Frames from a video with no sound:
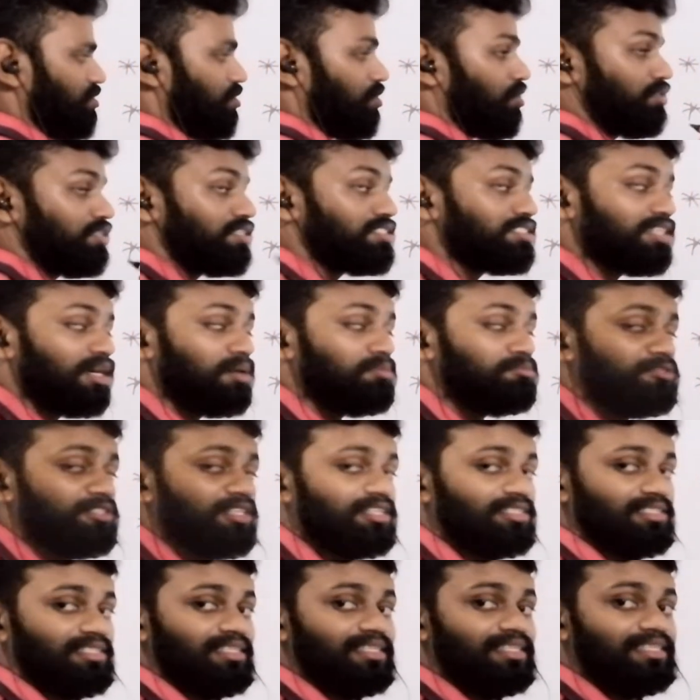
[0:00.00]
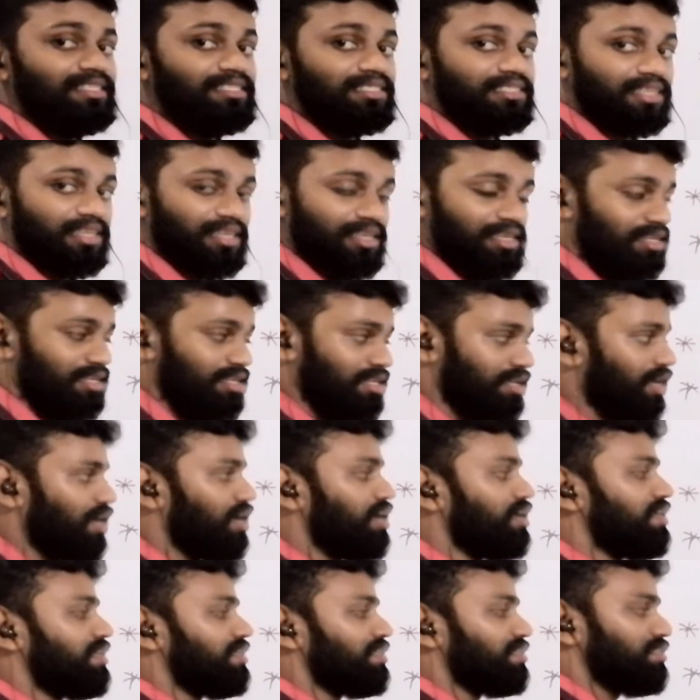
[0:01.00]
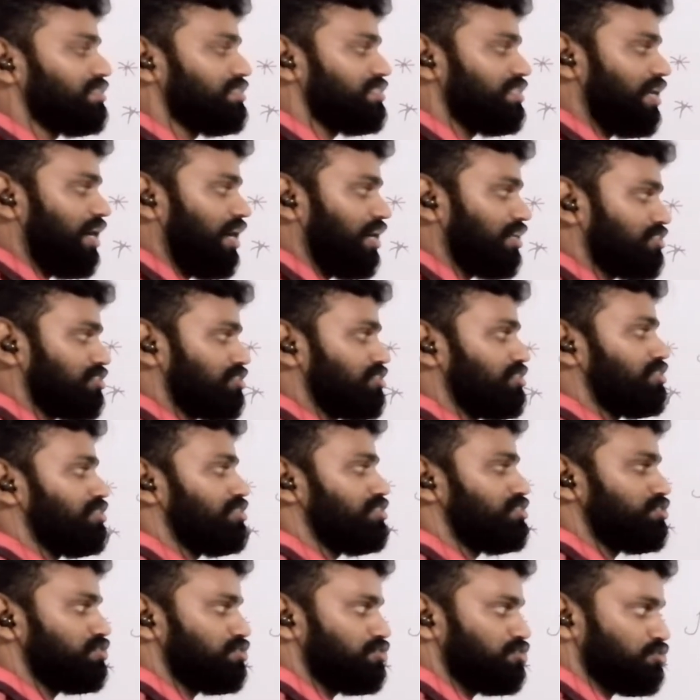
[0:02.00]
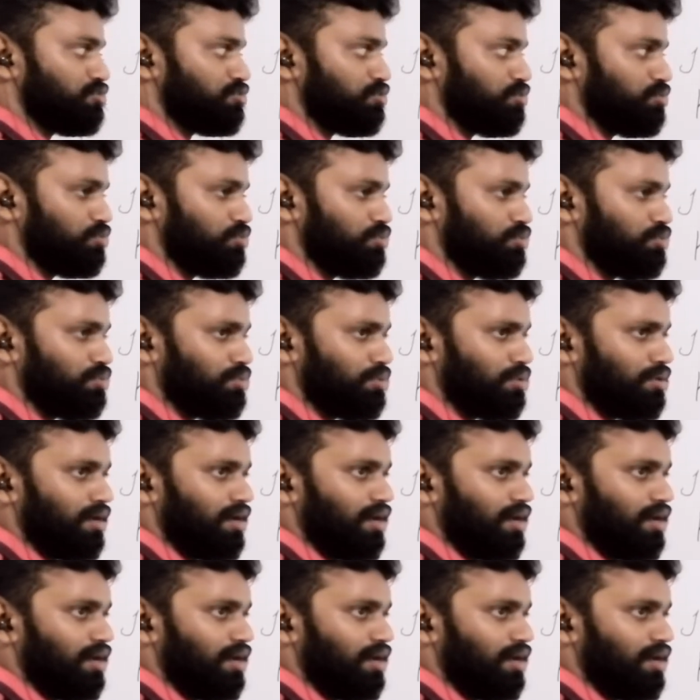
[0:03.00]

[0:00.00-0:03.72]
or the subject is he, the action is threw,